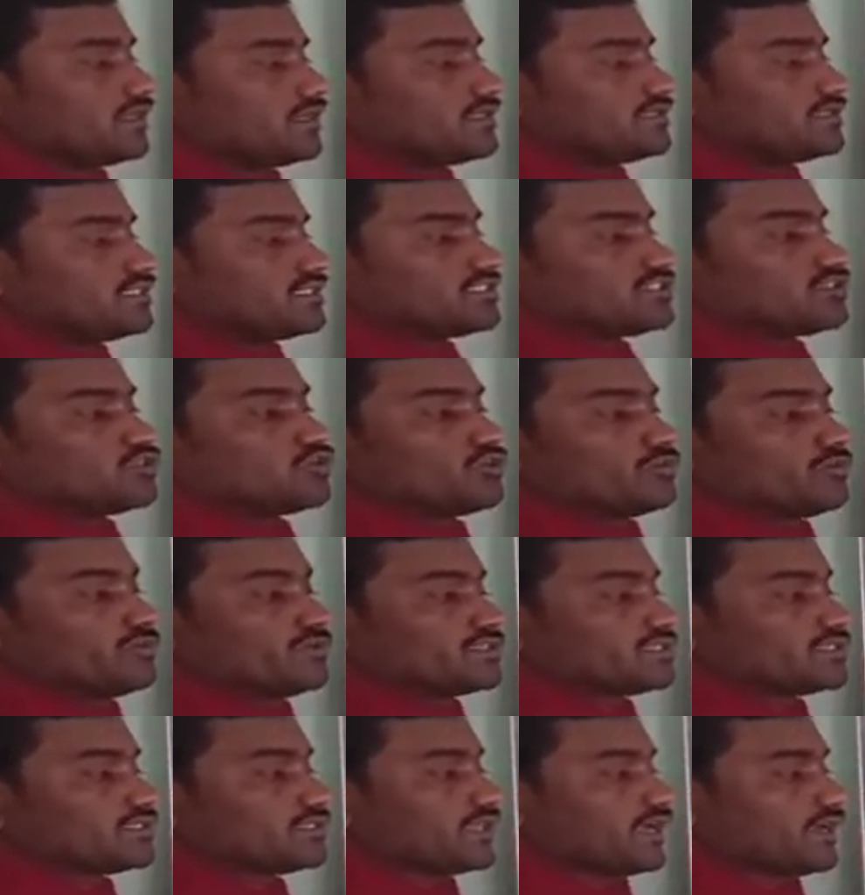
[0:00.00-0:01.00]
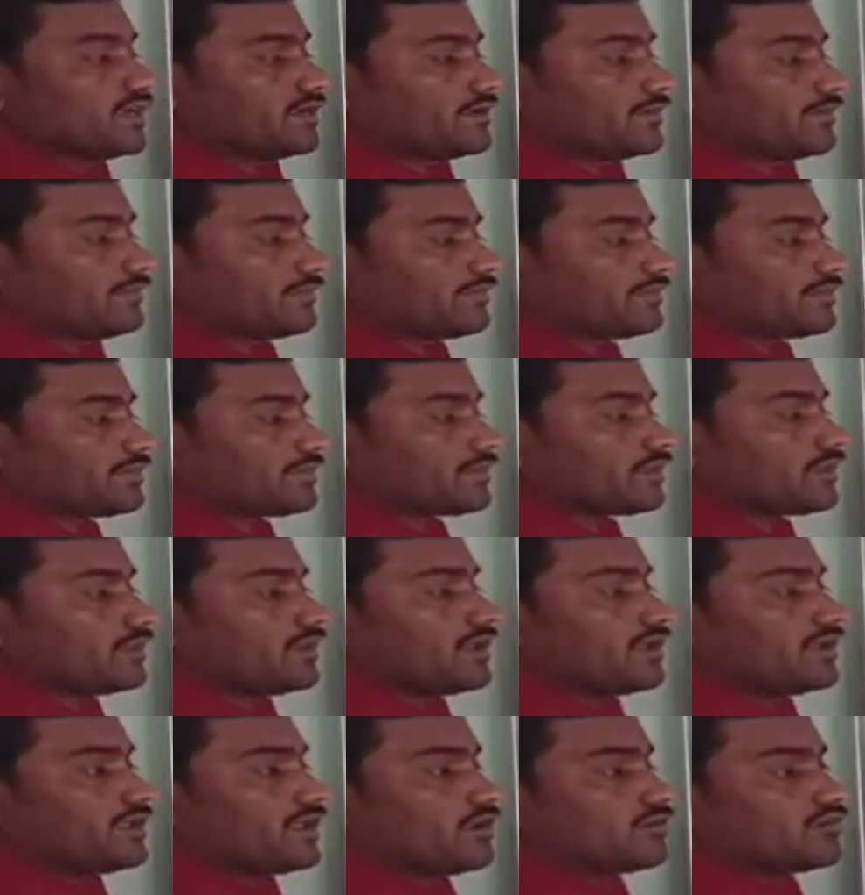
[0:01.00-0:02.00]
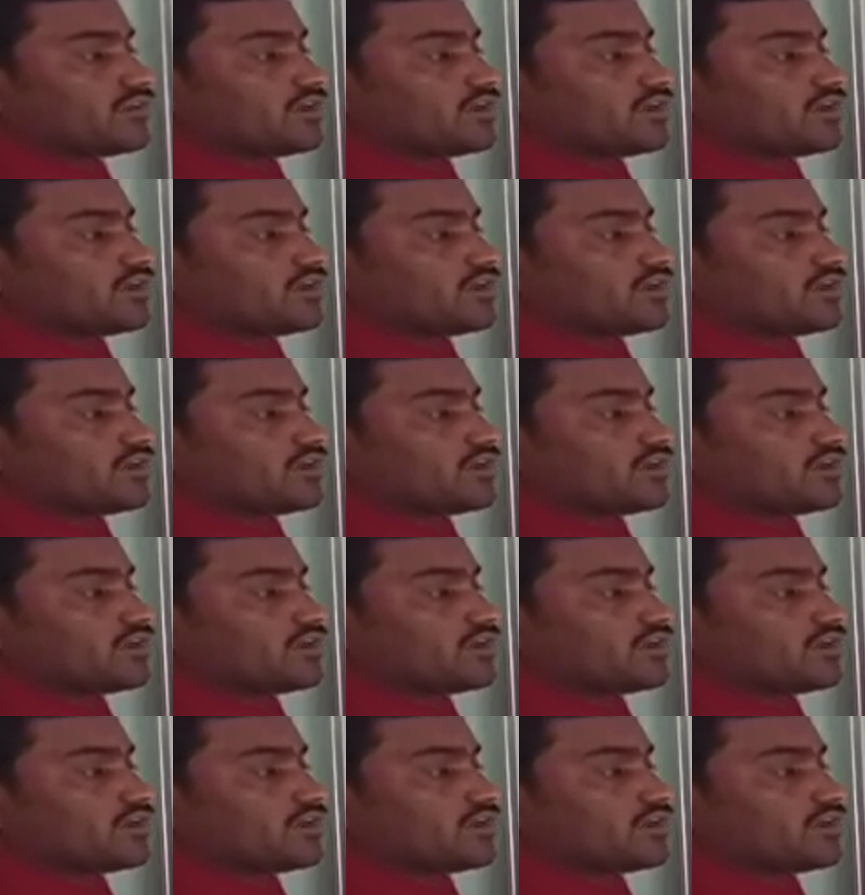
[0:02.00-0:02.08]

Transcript: This should be. See that? Now